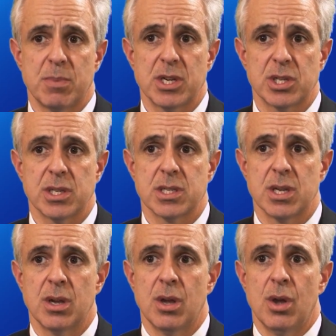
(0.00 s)
specialist,
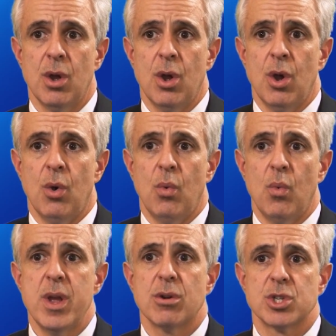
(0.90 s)

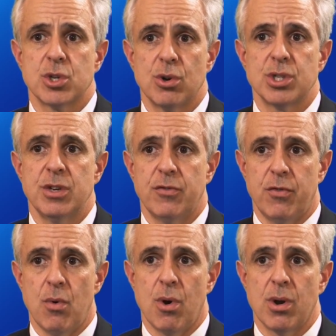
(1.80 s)
we are searching
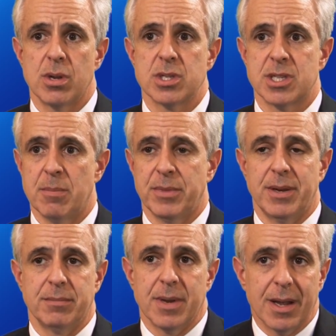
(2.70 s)
for
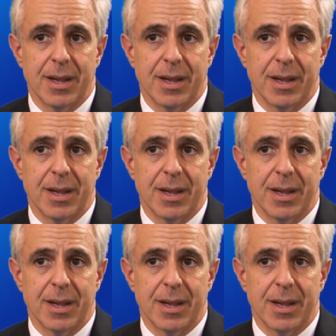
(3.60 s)
something,